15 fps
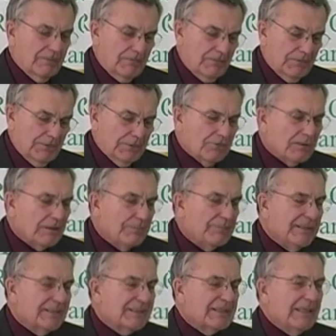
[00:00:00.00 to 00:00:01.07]
You can
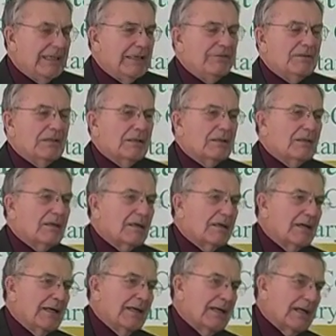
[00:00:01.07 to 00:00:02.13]
be saved
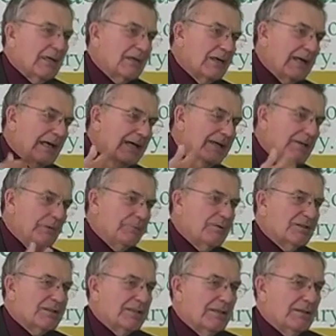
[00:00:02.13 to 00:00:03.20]
at a higher
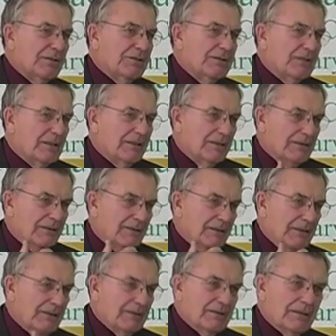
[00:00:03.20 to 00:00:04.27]
percentage
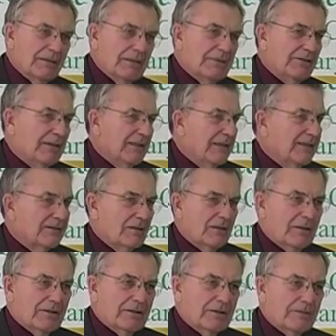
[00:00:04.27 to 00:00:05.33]
than if it takes
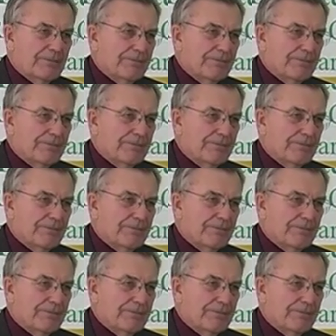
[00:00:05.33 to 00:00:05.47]
longer.